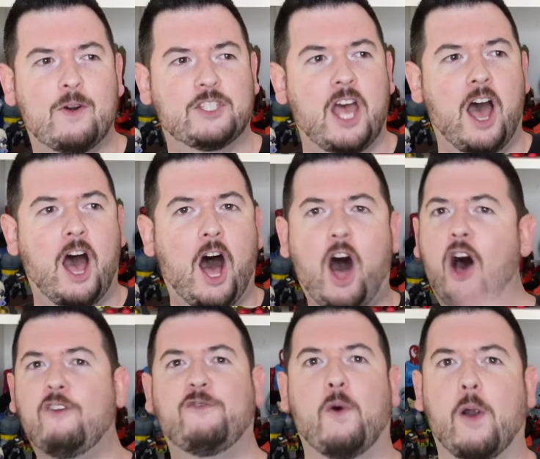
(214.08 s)
was
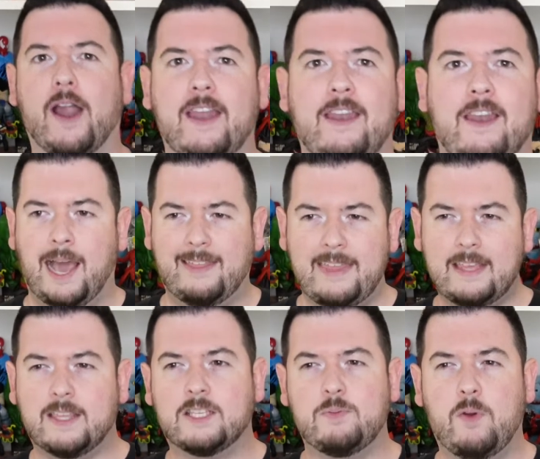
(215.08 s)
all for it. I think
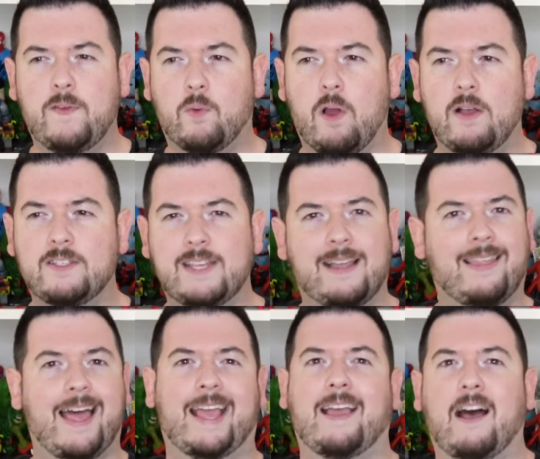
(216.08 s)
this movie runs at
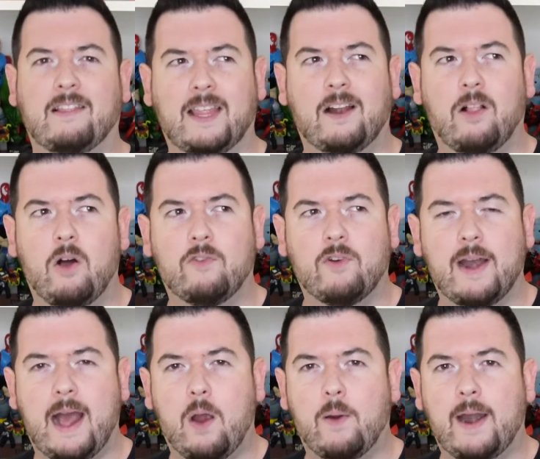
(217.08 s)
like a little over an
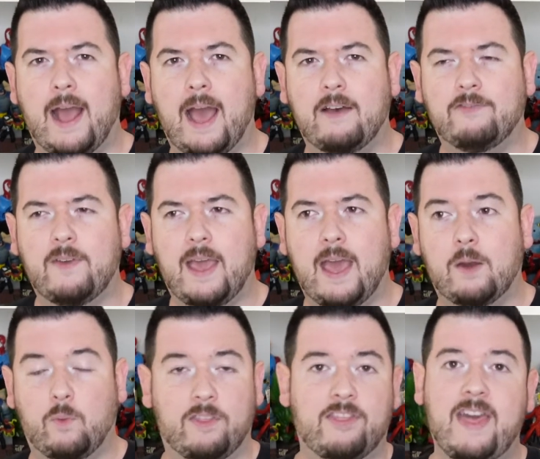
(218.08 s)
hour and a half,
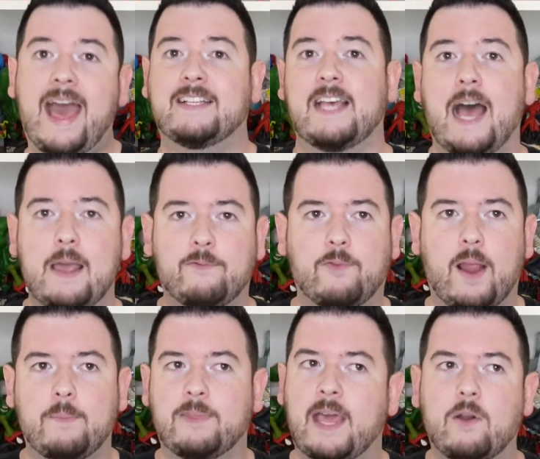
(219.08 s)
and with that time
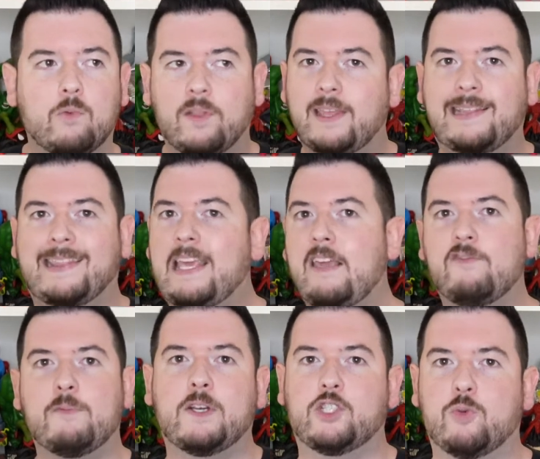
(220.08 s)
frame, they don't really leave
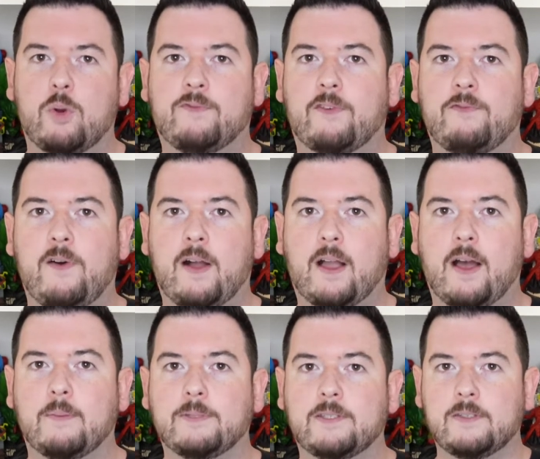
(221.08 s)
much room for
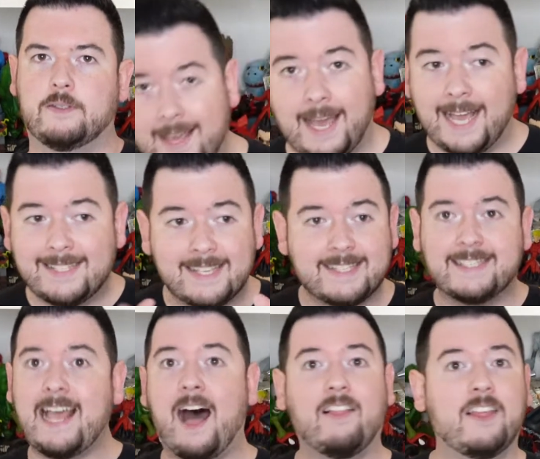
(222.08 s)
fuck-ups. It's a
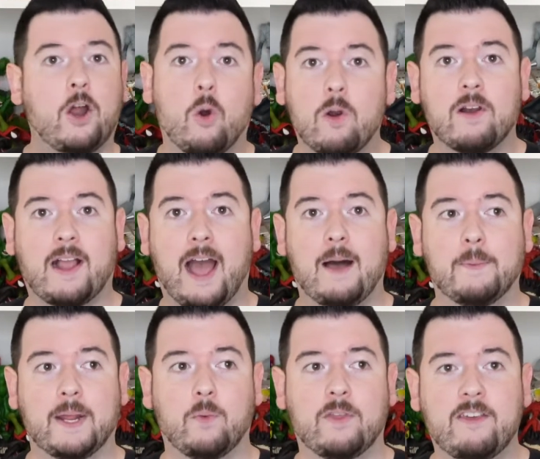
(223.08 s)
solid horror
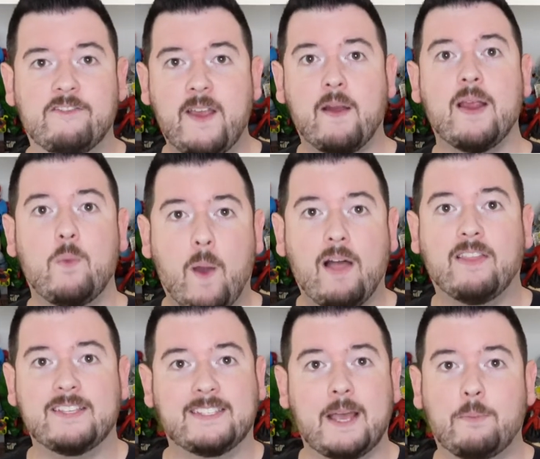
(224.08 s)
comedy with a very
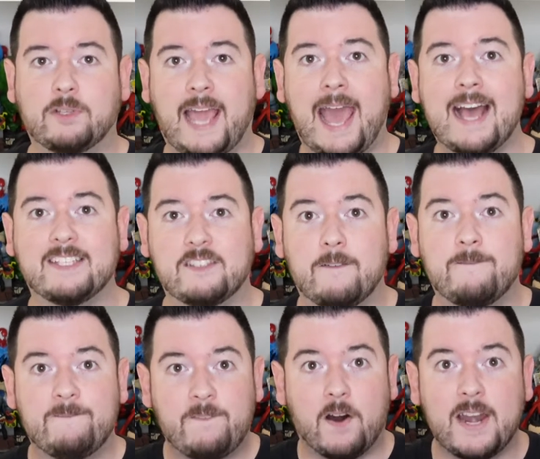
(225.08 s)
well-assembled cast of
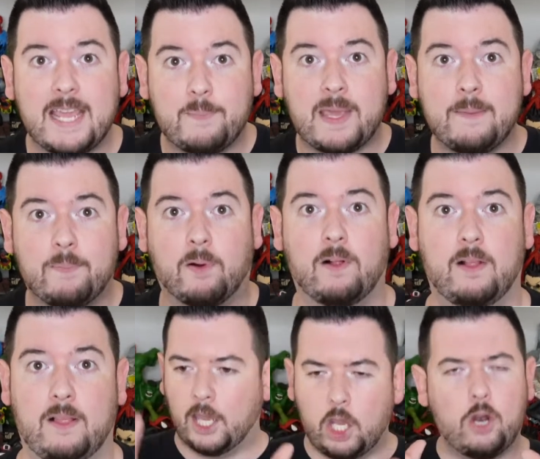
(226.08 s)
funny people.
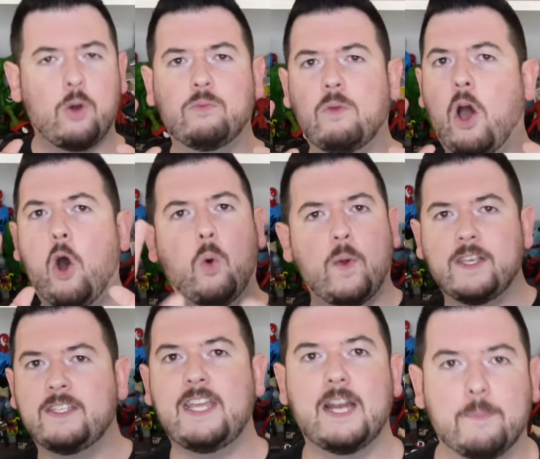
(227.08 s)
You don't
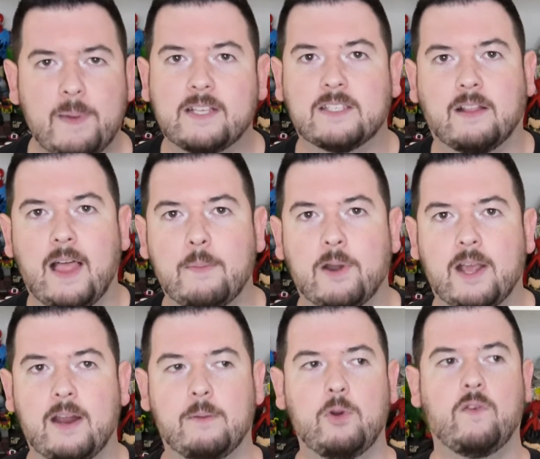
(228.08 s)
always need a big celebrity
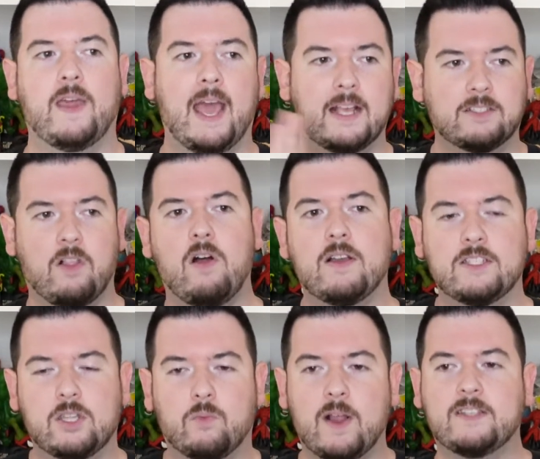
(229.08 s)
in a movie, as long as
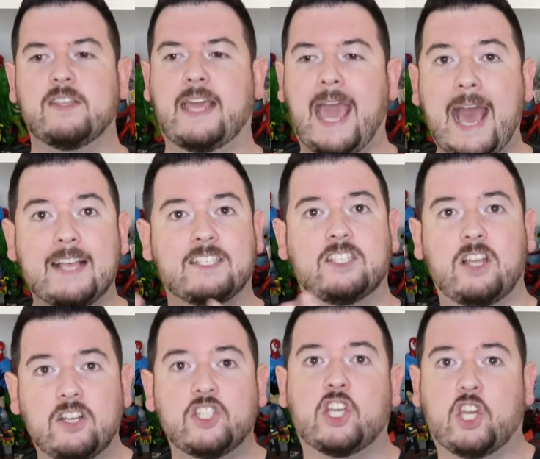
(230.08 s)
the rest of the cast
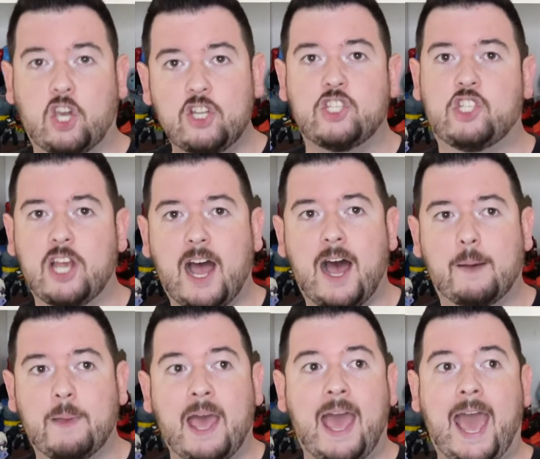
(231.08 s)
does a good
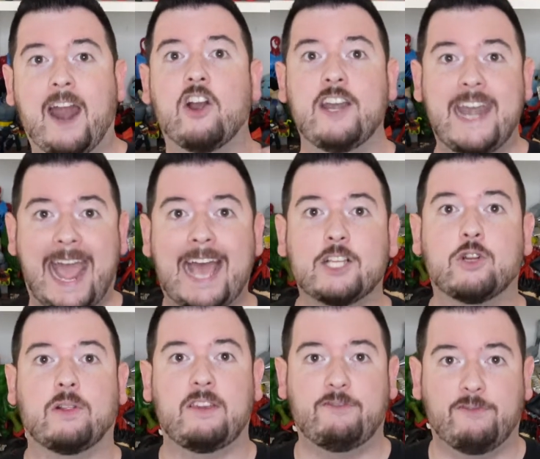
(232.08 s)
job and are
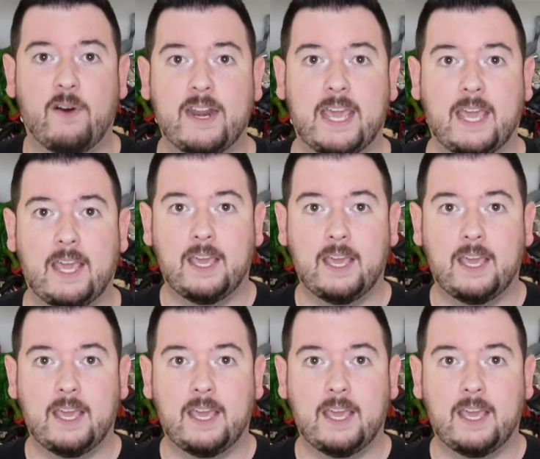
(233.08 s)
naturally funny.